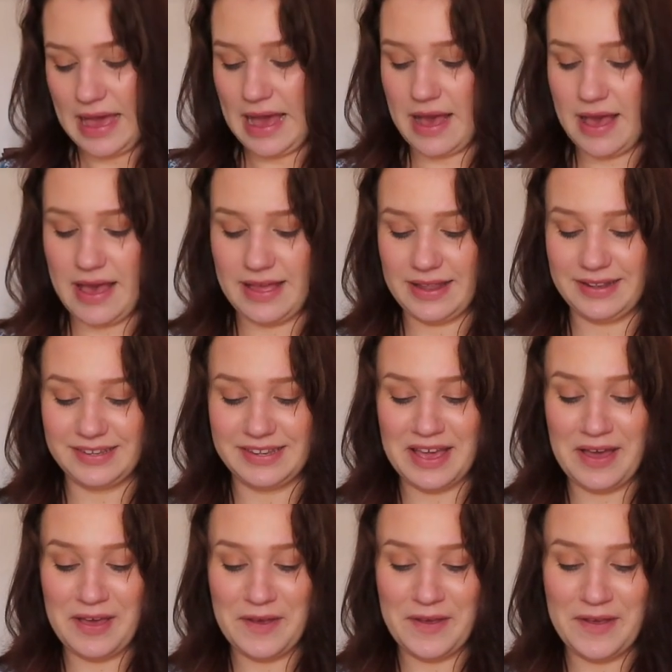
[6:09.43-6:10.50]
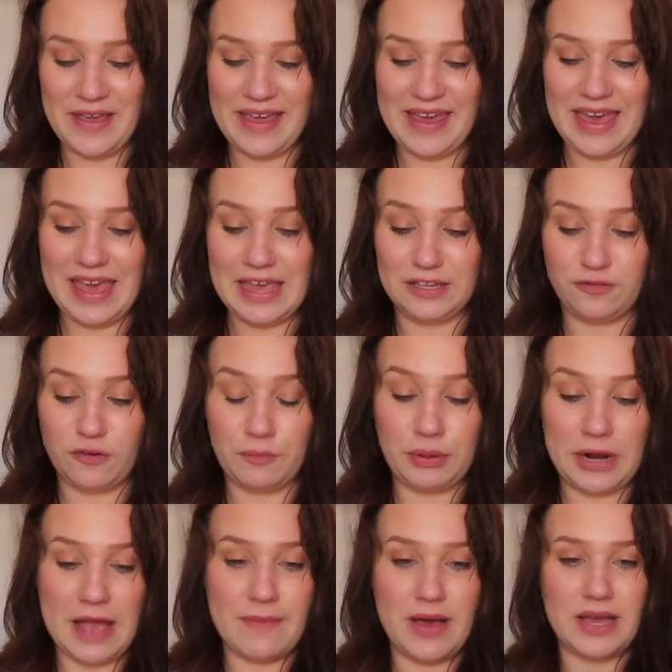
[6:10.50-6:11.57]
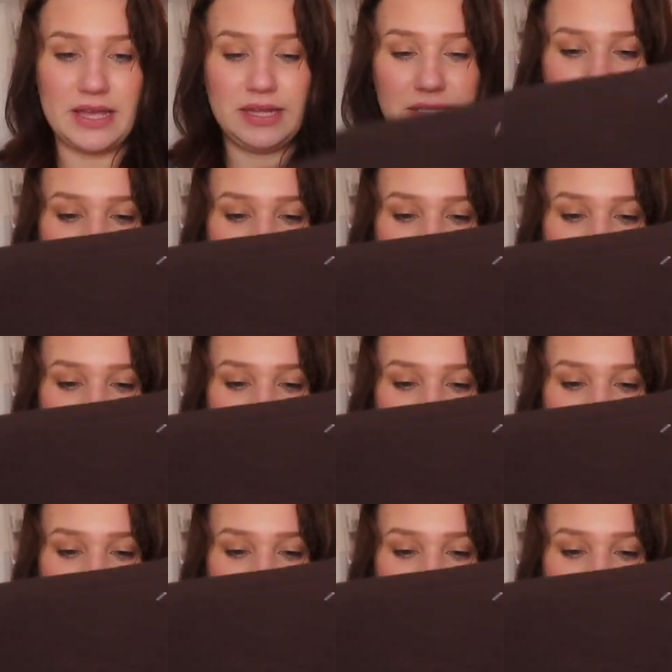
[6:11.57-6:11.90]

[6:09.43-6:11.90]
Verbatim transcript: And uh, it's from Primark, it's a